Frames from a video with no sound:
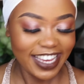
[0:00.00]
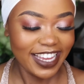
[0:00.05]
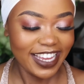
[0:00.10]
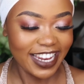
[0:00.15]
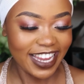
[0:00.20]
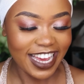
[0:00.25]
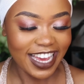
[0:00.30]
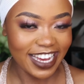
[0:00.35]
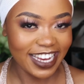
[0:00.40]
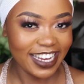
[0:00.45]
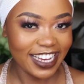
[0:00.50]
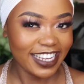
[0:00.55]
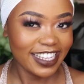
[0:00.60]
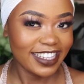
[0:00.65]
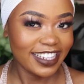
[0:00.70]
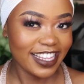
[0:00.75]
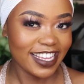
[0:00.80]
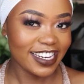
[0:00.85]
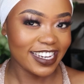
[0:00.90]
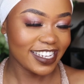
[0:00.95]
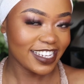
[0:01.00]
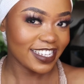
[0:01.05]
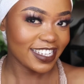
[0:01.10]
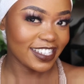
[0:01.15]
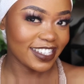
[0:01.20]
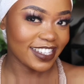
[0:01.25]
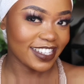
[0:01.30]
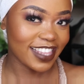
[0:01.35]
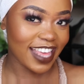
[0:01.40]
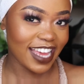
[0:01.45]
Like,
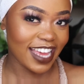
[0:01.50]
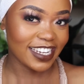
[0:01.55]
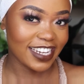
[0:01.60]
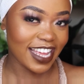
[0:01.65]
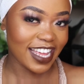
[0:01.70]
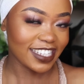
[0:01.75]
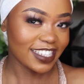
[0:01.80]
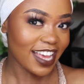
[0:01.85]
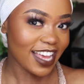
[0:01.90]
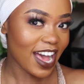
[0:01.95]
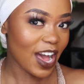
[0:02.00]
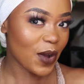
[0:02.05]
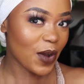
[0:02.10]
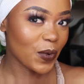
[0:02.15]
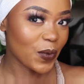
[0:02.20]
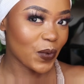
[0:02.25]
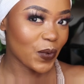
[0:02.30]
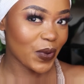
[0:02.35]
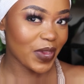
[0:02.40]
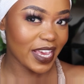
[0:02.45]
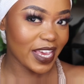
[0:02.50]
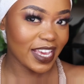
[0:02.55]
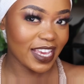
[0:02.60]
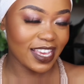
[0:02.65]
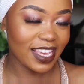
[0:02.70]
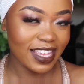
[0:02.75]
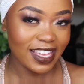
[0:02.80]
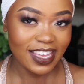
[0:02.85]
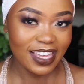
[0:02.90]
that's how quick